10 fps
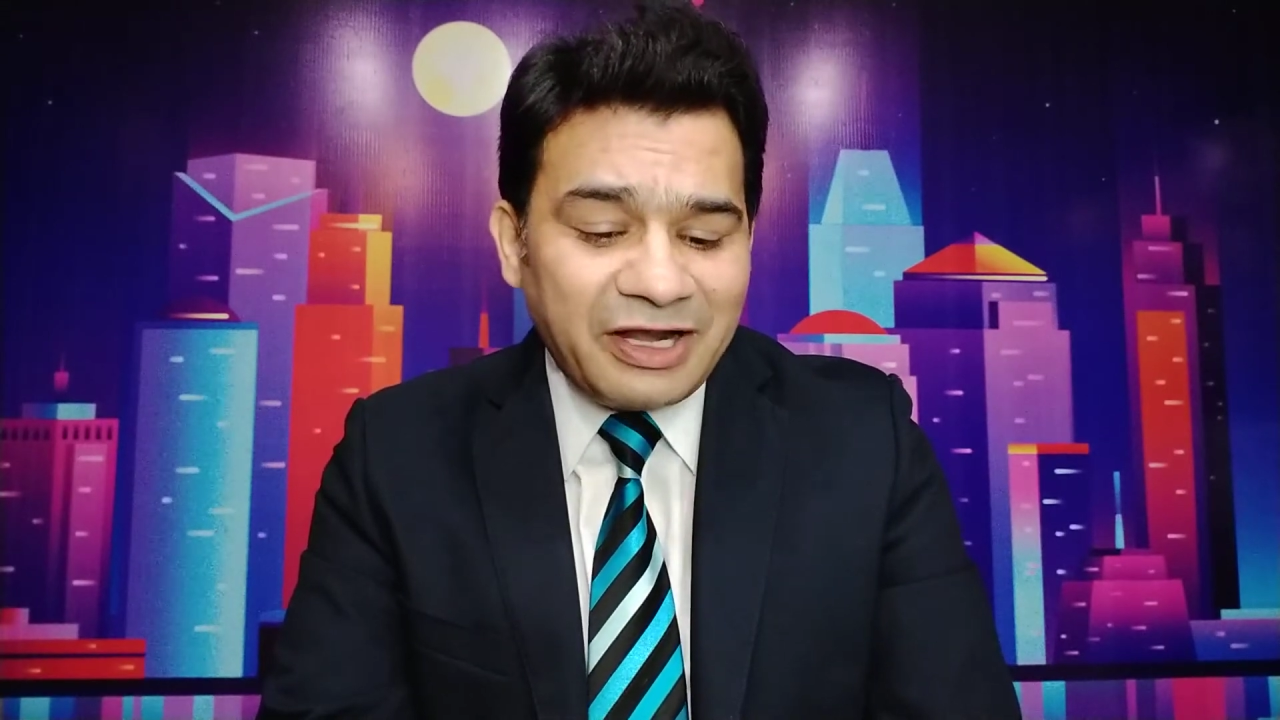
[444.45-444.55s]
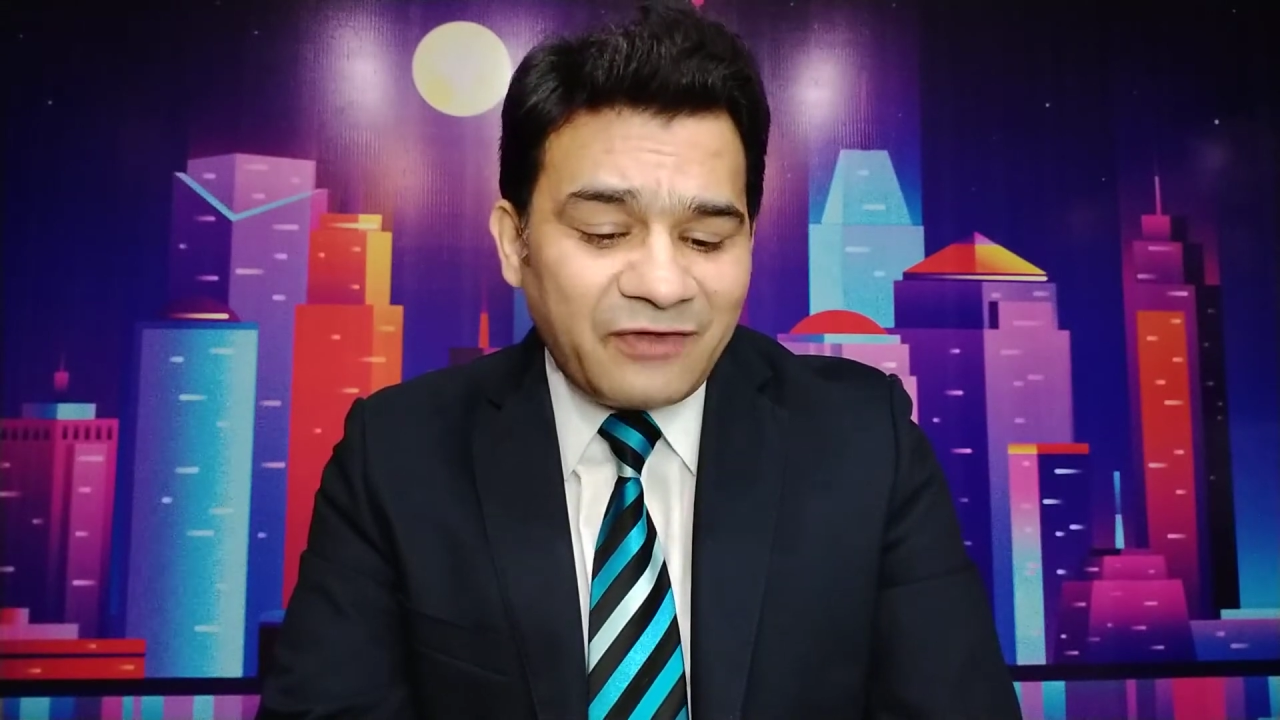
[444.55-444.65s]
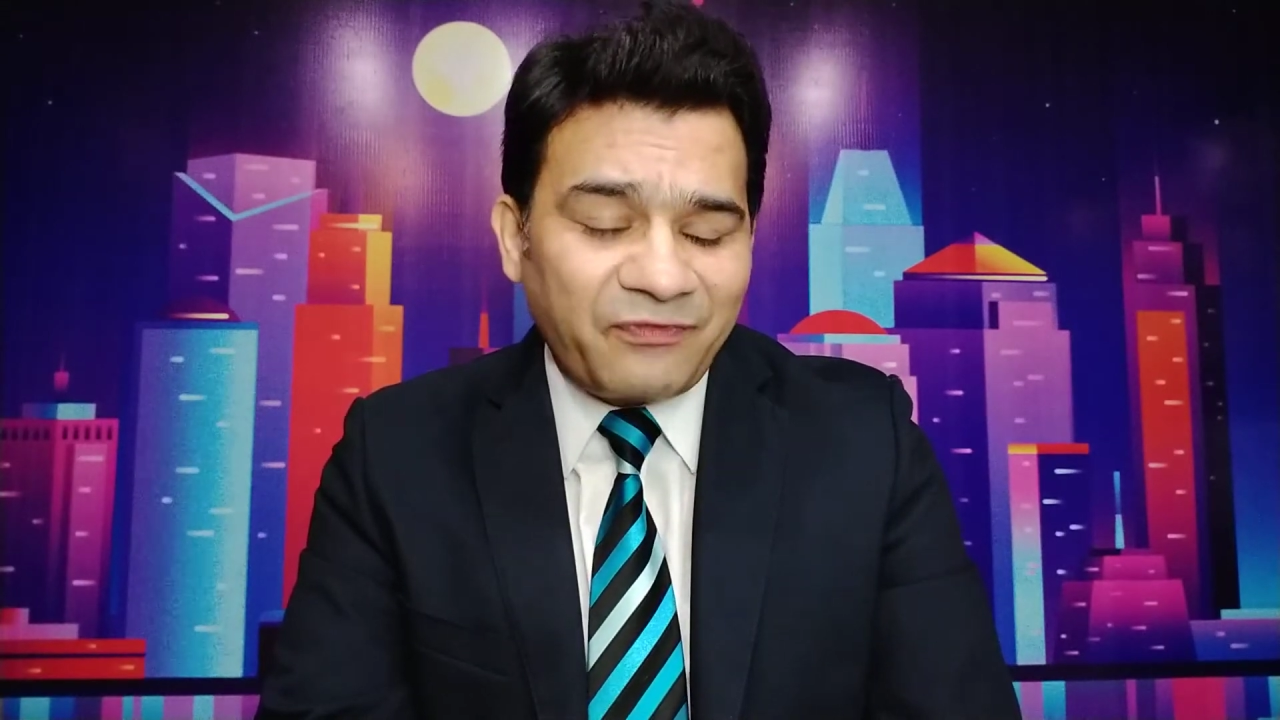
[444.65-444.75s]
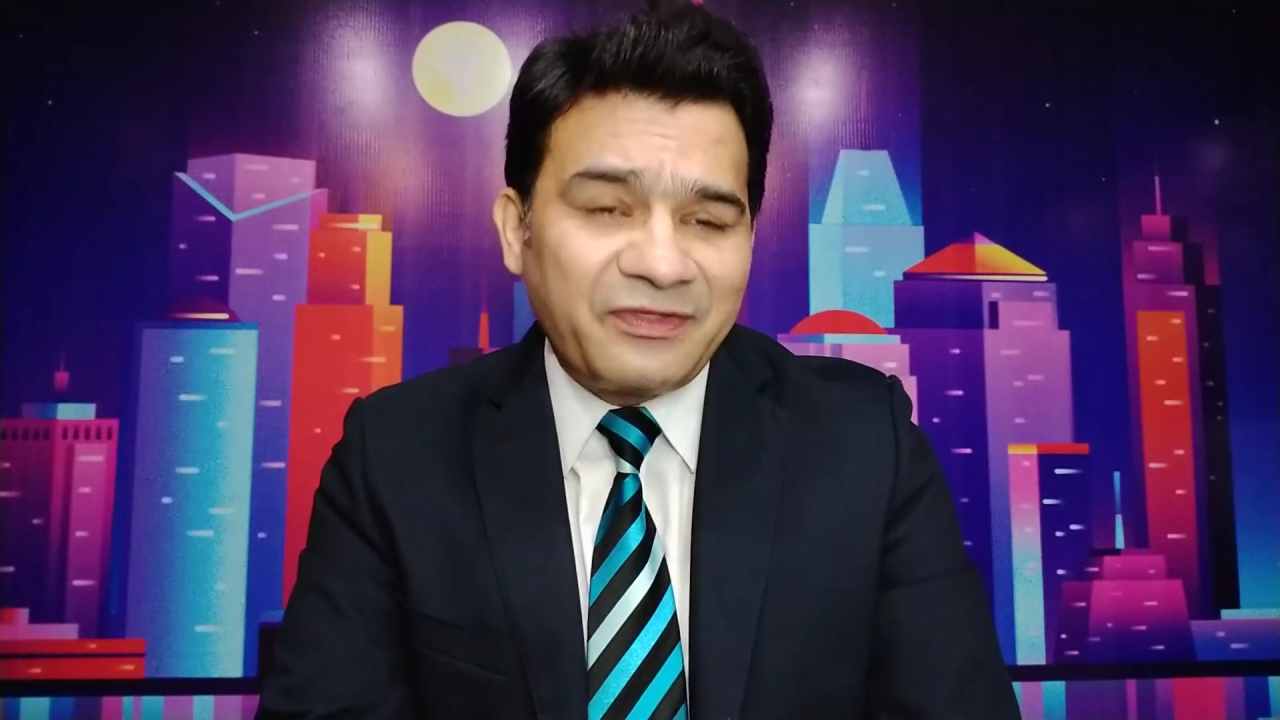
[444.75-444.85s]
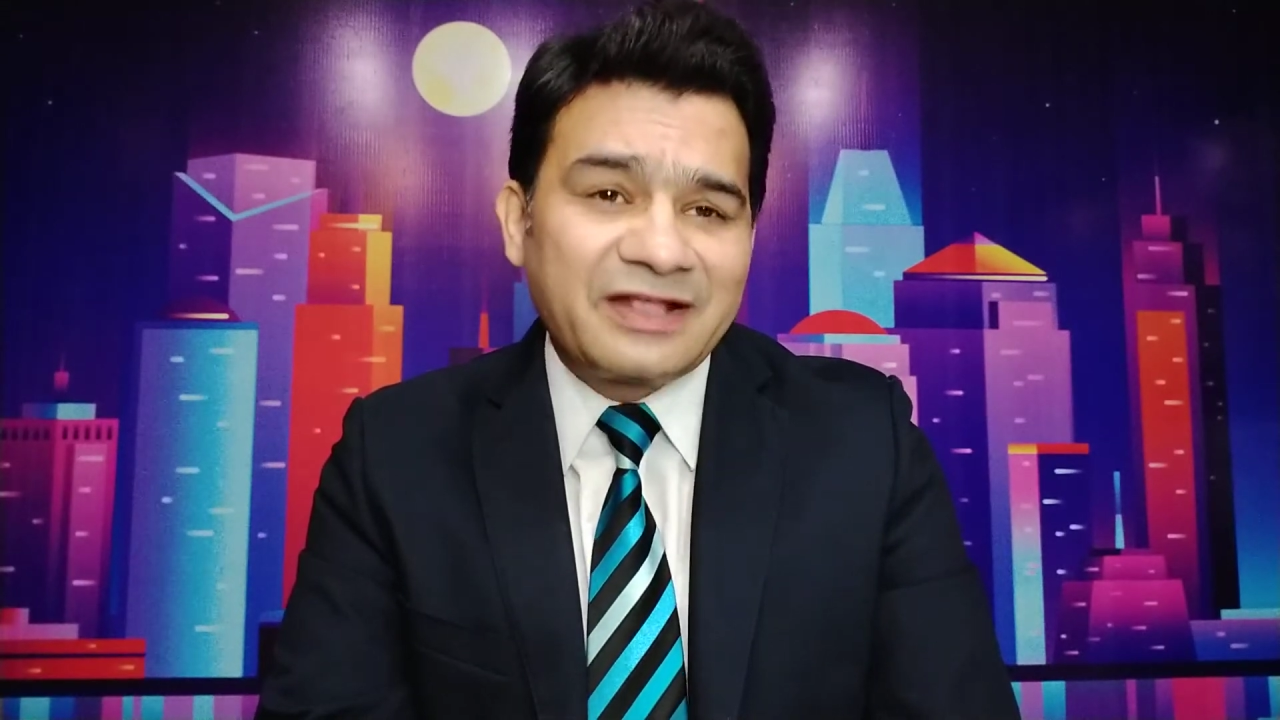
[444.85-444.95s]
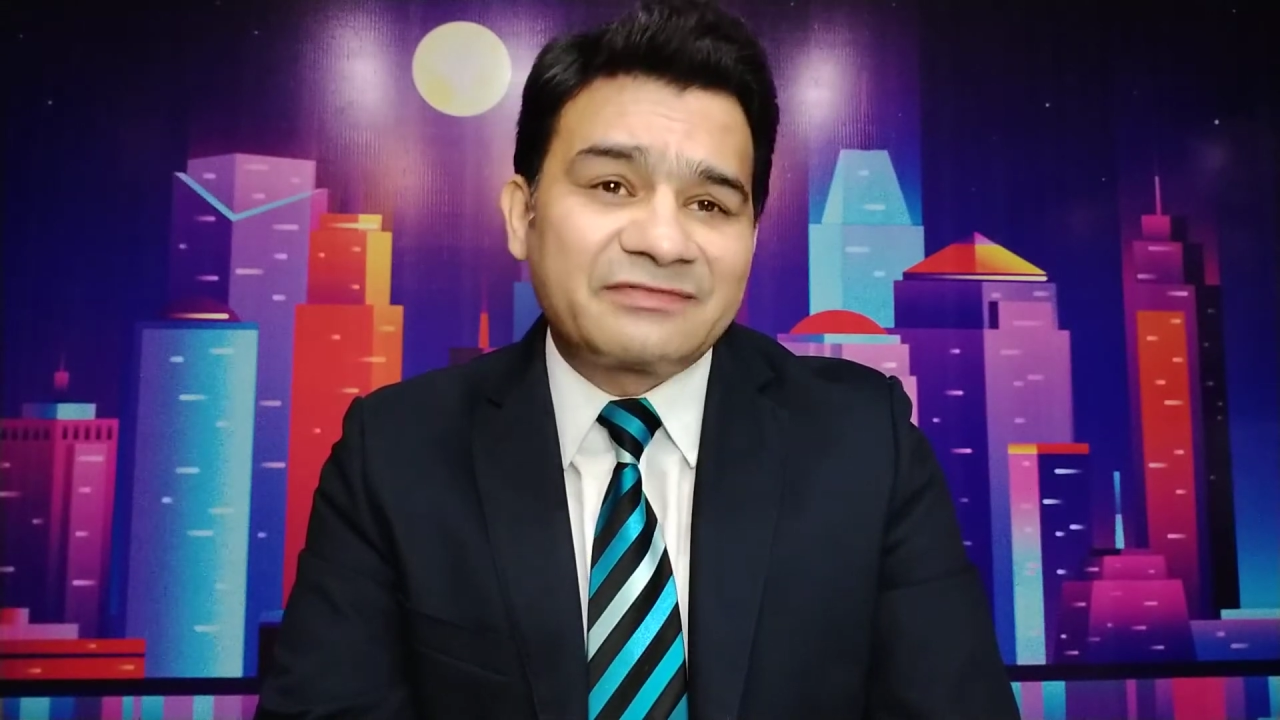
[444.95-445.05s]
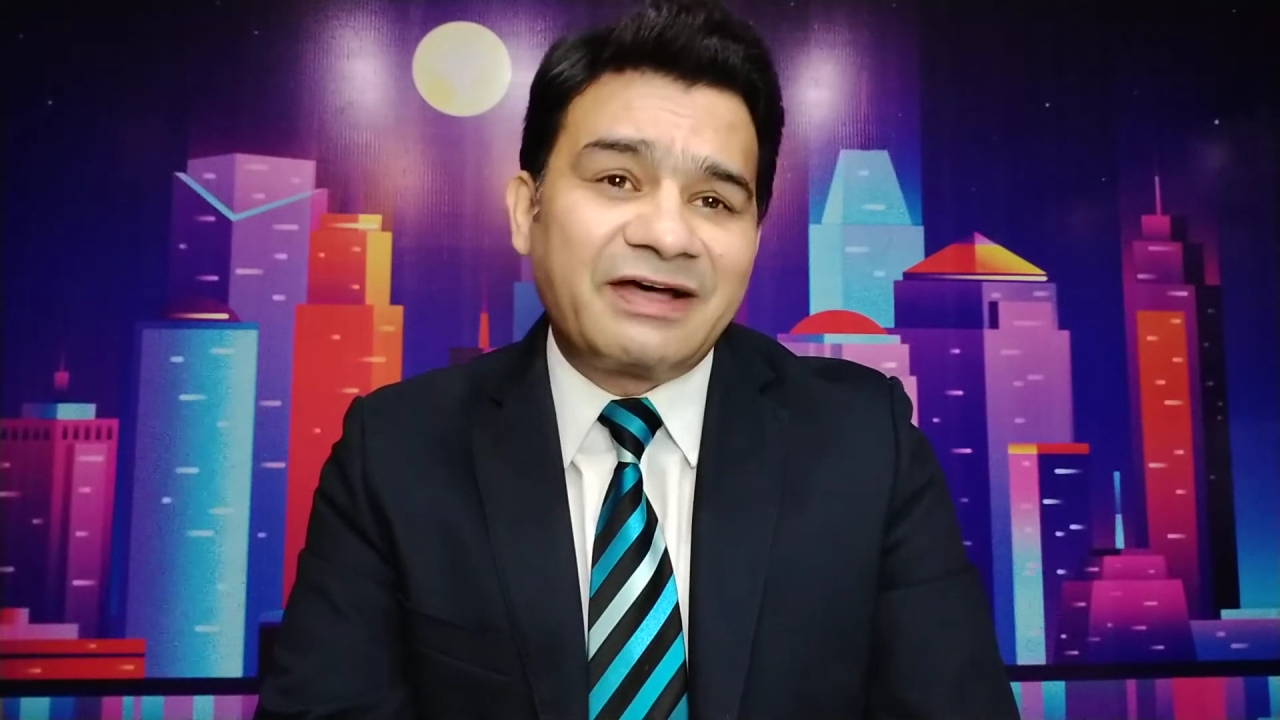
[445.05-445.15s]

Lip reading: do you think